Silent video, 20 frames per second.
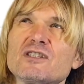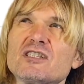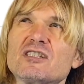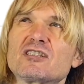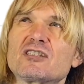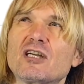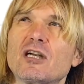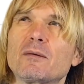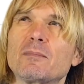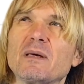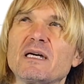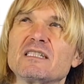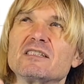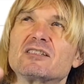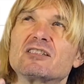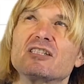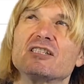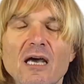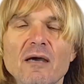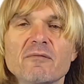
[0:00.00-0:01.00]
these
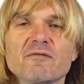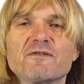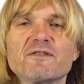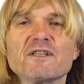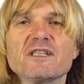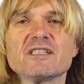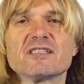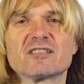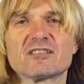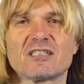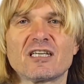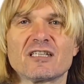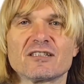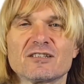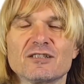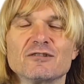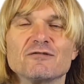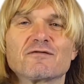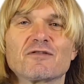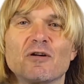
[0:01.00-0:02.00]
turbines, M3
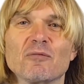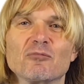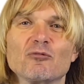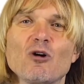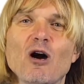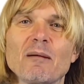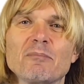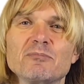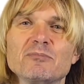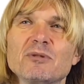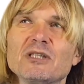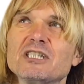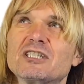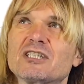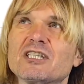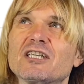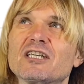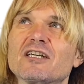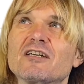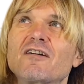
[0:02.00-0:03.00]
starting from 1
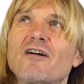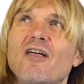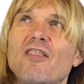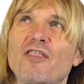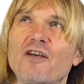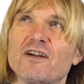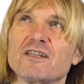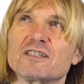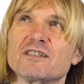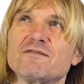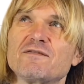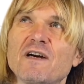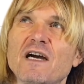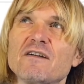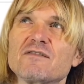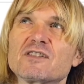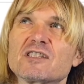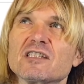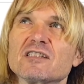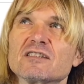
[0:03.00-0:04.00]
meter
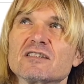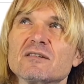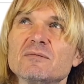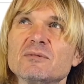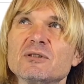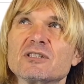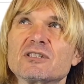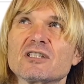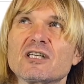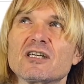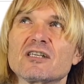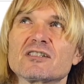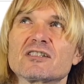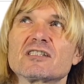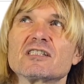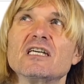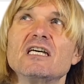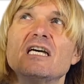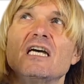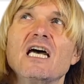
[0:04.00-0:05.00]
35 centimeters,
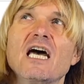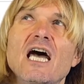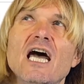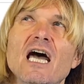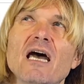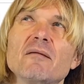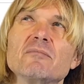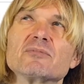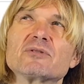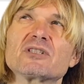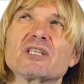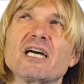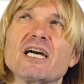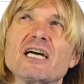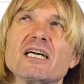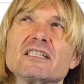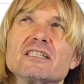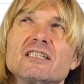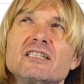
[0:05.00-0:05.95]
M10